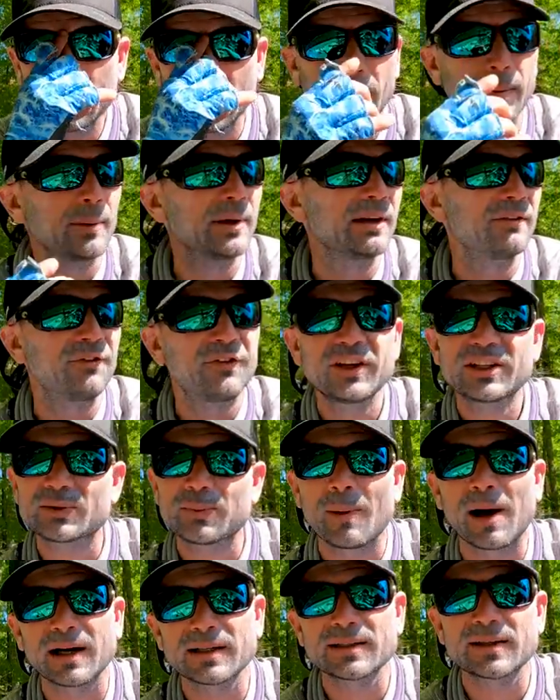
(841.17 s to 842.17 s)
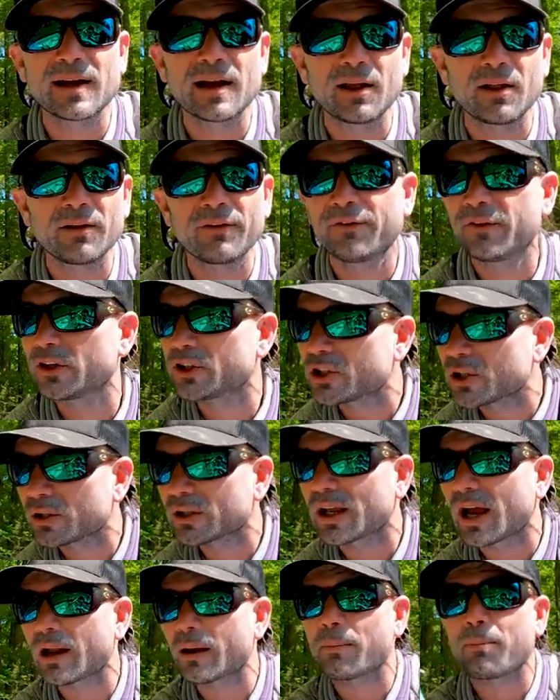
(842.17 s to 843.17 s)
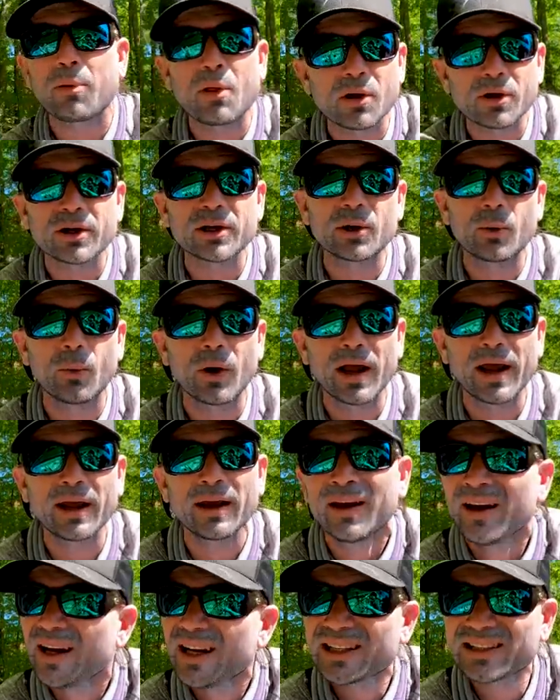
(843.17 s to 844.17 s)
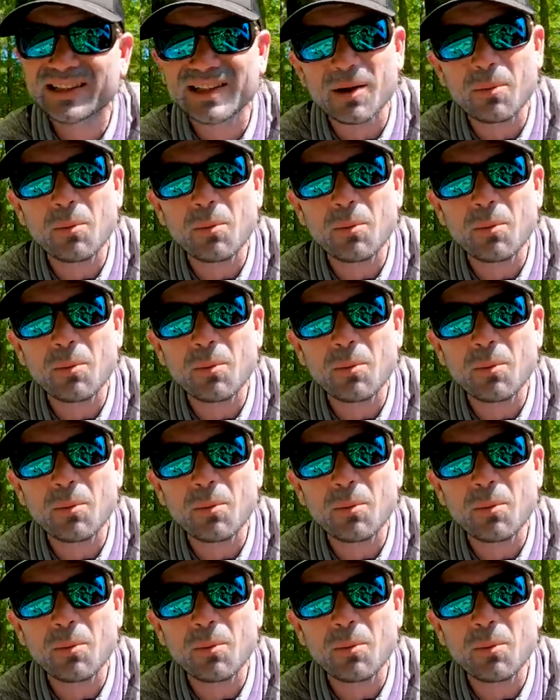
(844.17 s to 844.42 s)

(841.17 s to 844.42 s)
It fits my style of fishing, kind of plunking away. It's